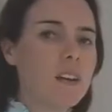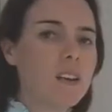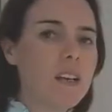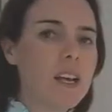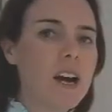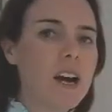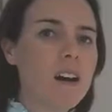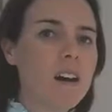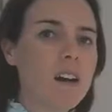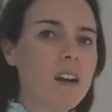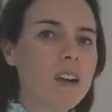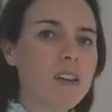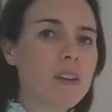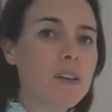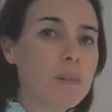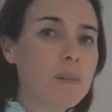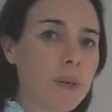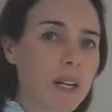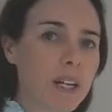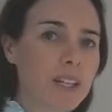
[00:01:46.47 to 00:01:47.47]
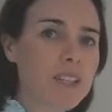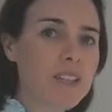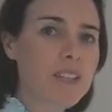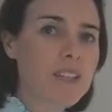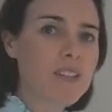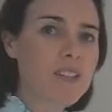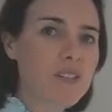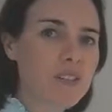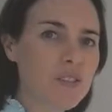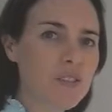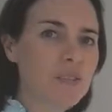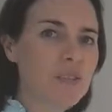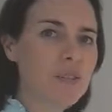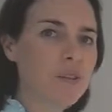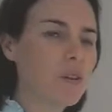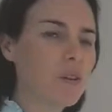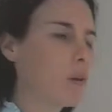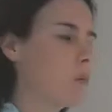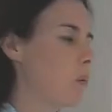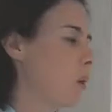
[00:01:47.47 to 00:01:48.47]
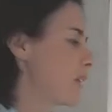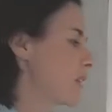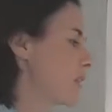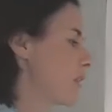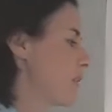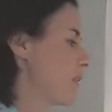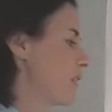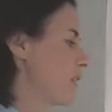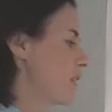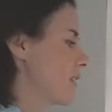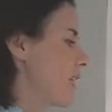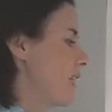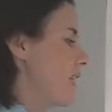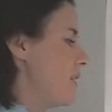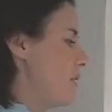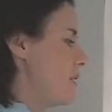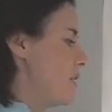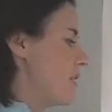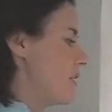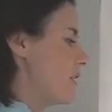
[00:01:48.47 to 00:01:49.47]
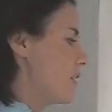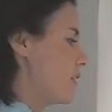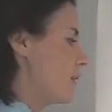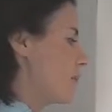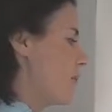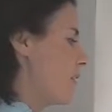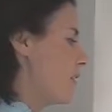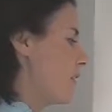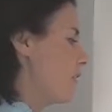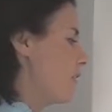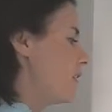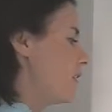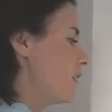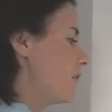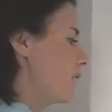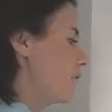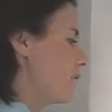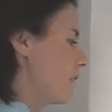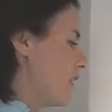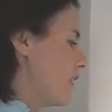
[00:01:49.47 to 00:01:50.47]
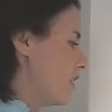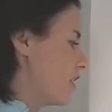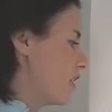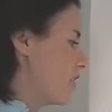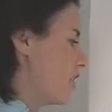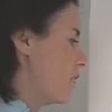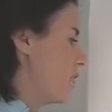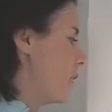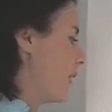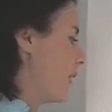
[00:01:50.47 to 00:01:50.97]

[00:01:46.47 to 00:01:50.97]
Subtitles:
Now, your brackets should always be the same in this method, and the two